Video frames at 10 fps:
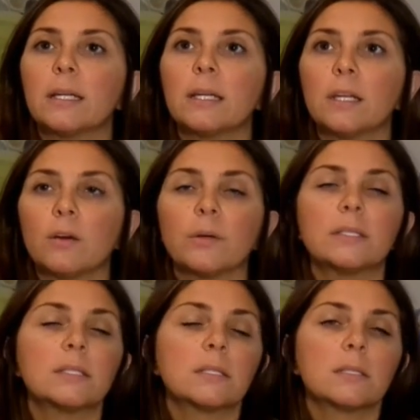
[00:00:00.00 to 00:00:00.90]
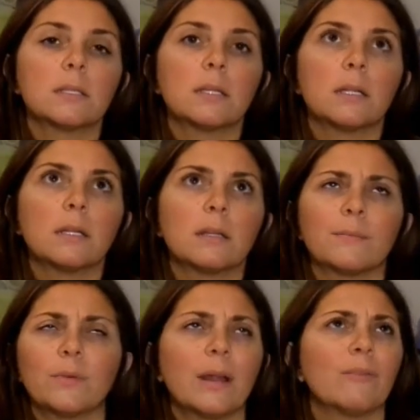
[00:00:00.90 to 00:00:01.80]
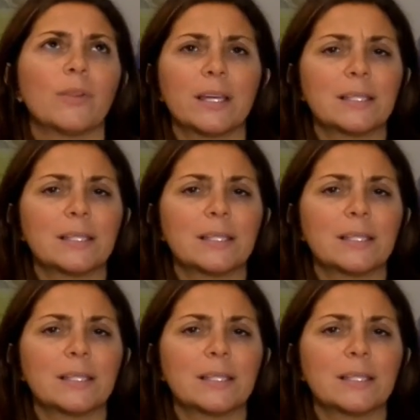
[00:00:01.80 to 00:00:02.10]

it's whatever they